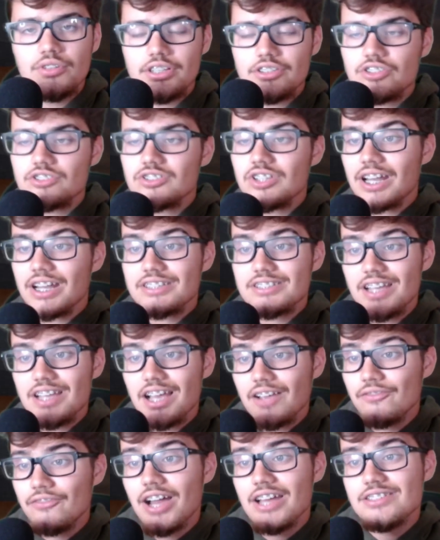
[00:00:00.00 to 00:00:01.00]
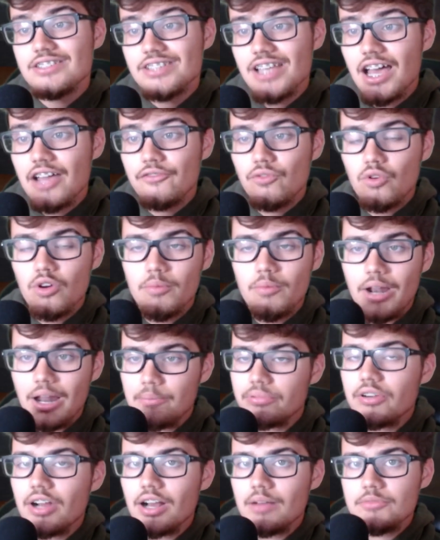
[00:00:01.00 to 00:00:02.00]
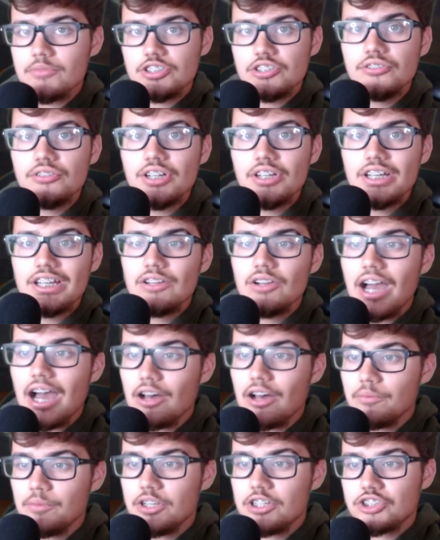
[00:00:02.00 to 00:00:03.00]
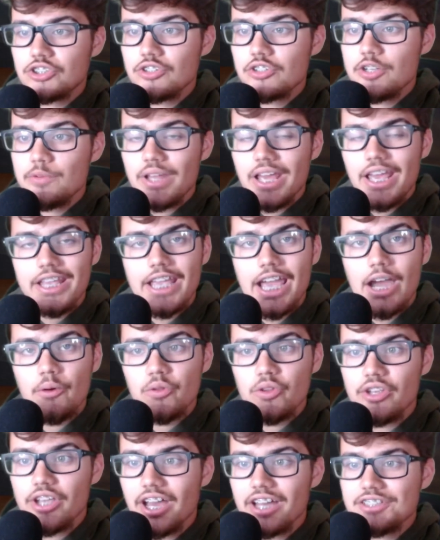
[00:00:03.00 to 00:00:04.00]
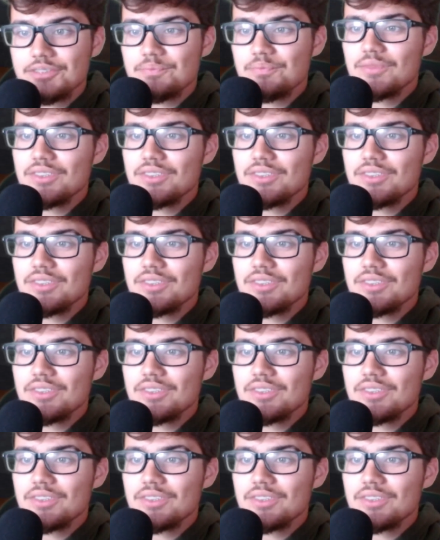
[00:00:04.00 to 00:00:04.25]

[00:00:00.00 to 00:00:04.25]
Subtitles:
Just got to find time for it, but I promise you I'll be in a stream to hang out with you guys.